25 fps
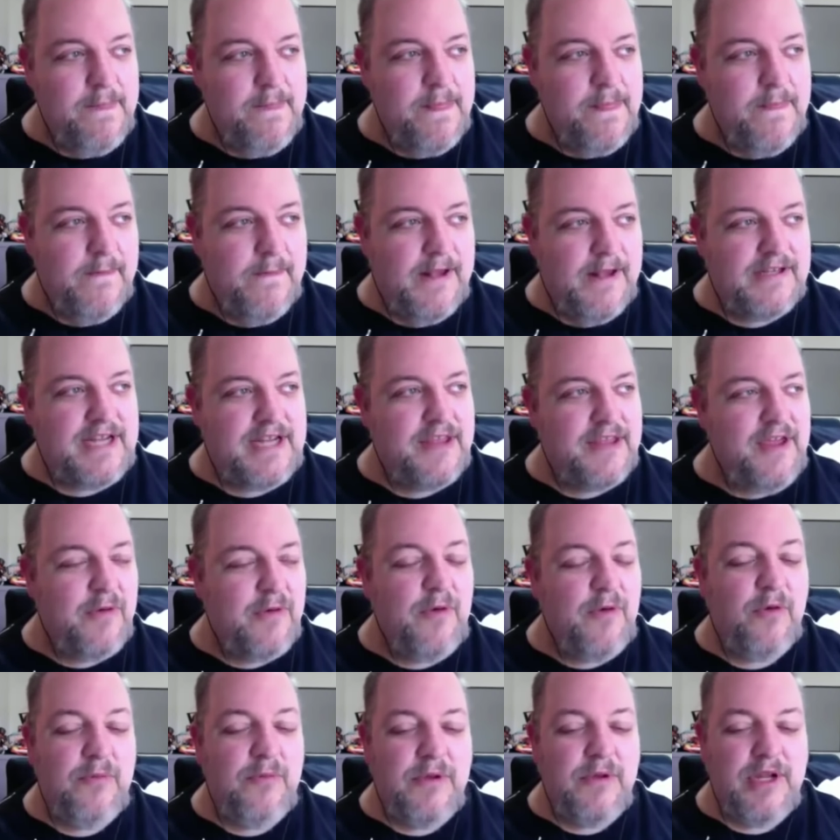because I thought,
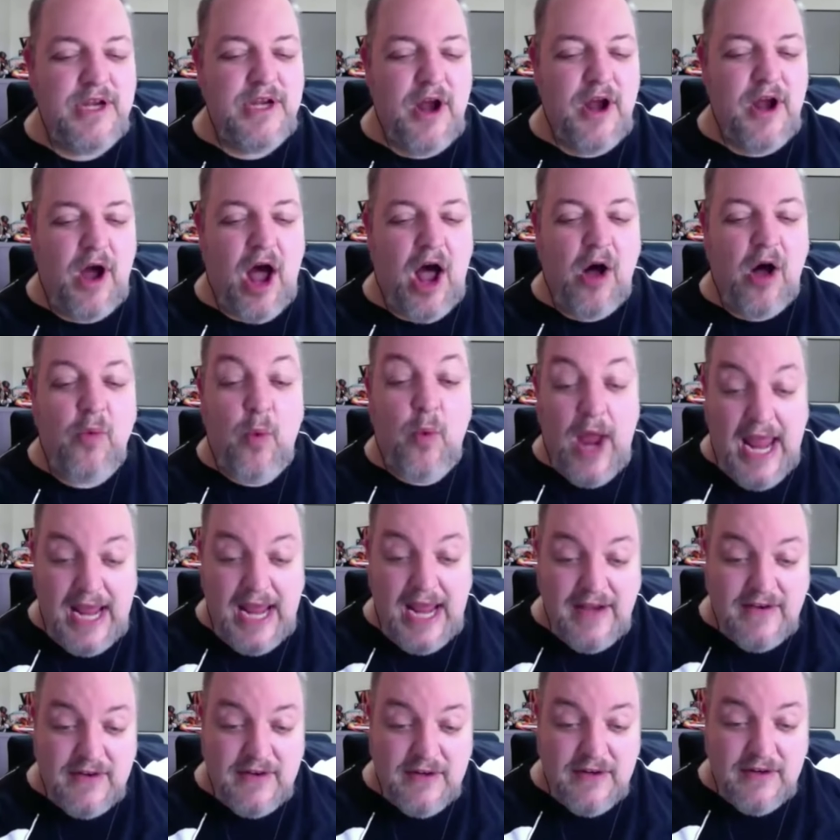well, you know, I'll
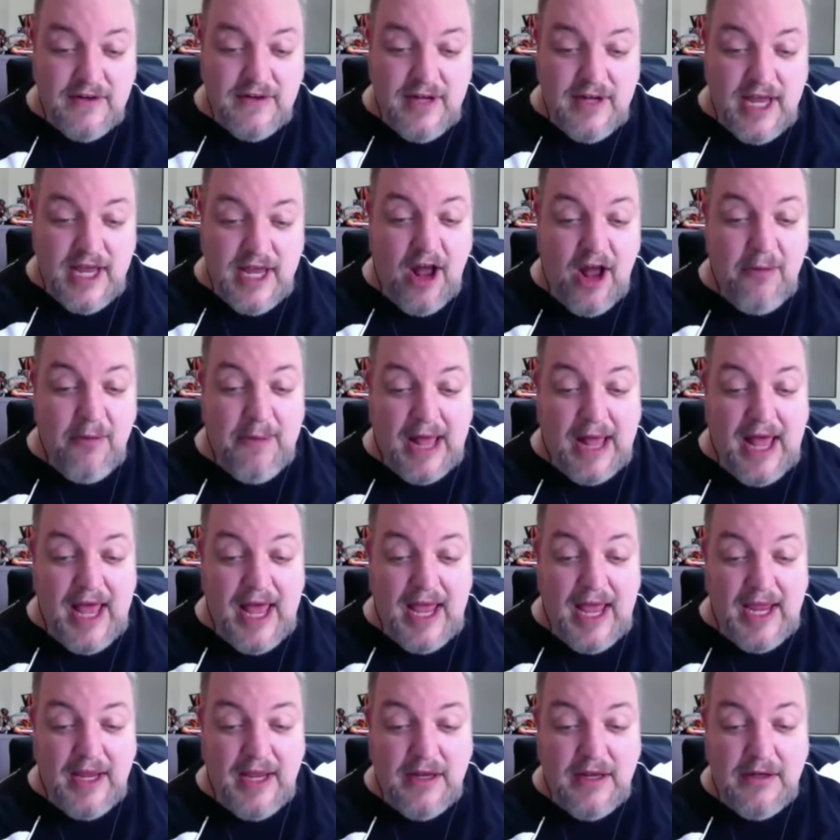wait and I'll
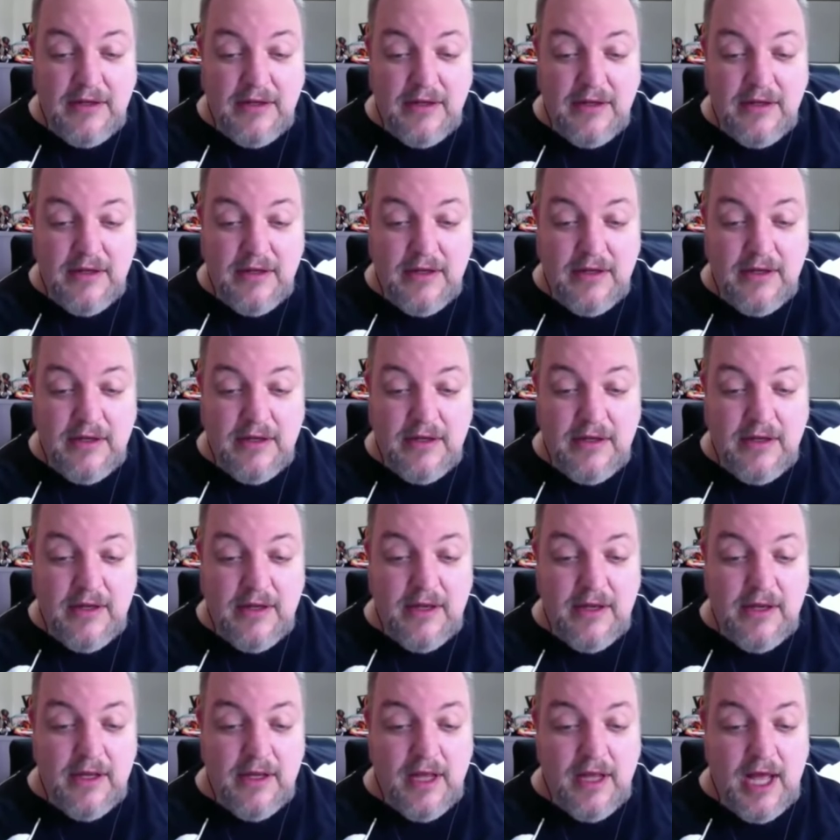buy
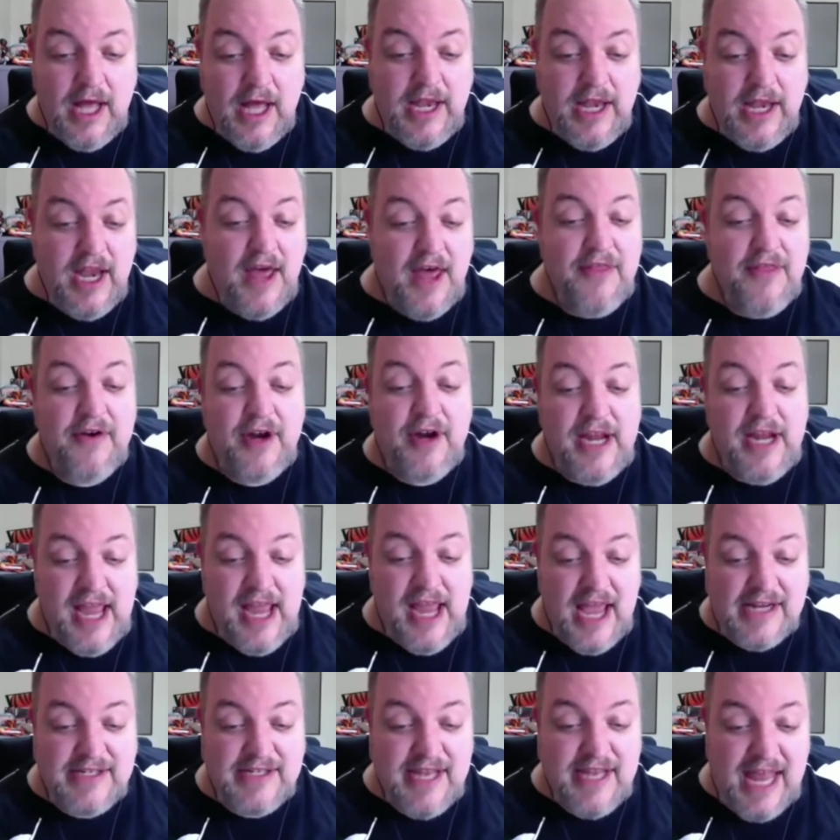another
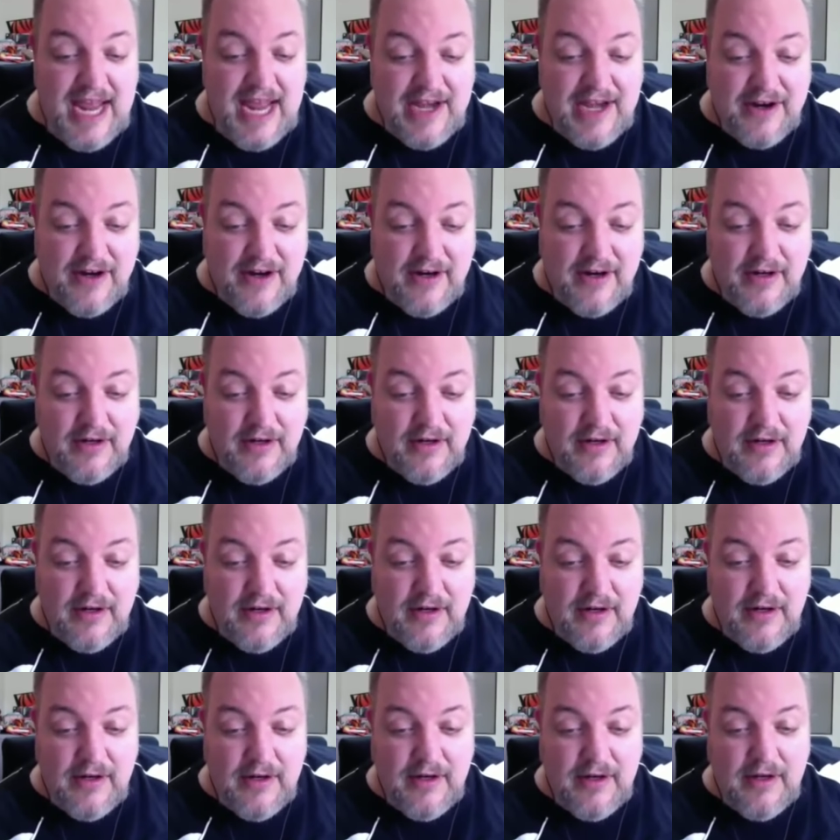EX later
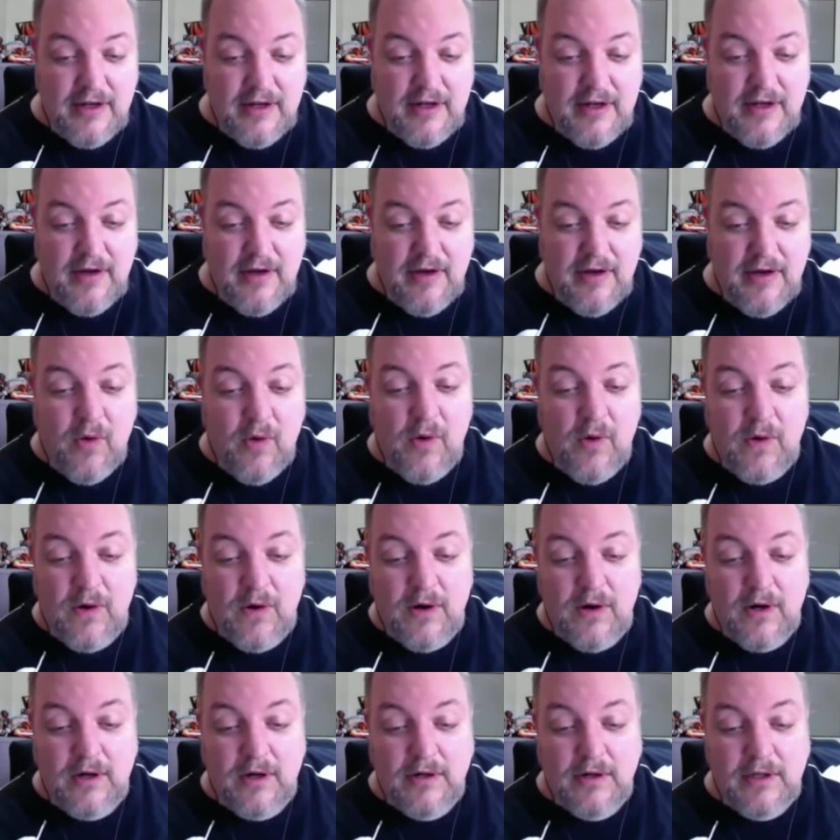
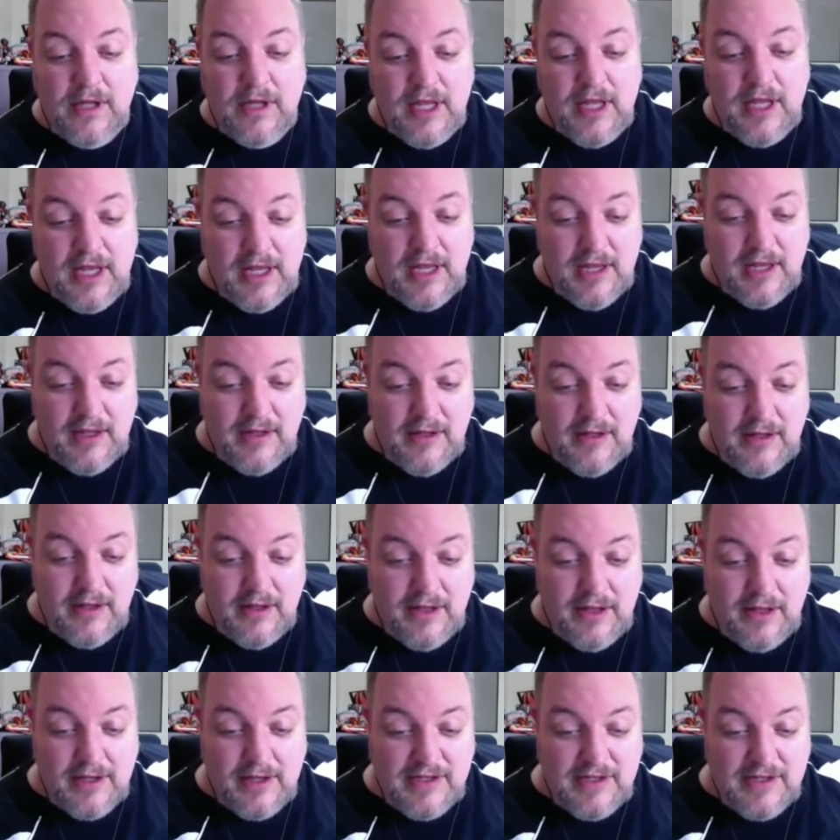or the
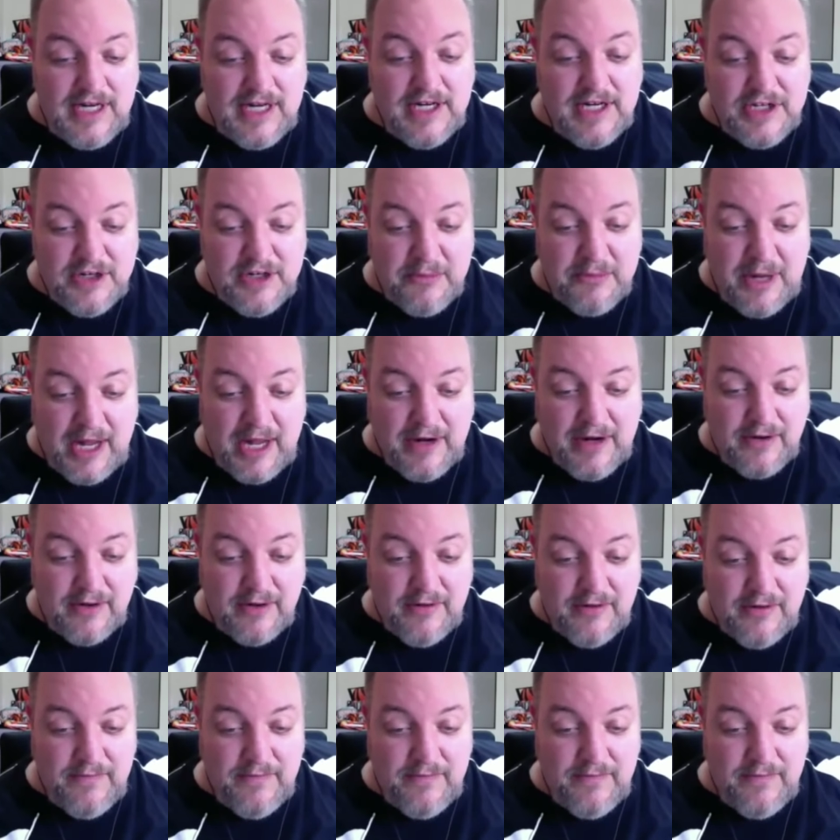the signature model.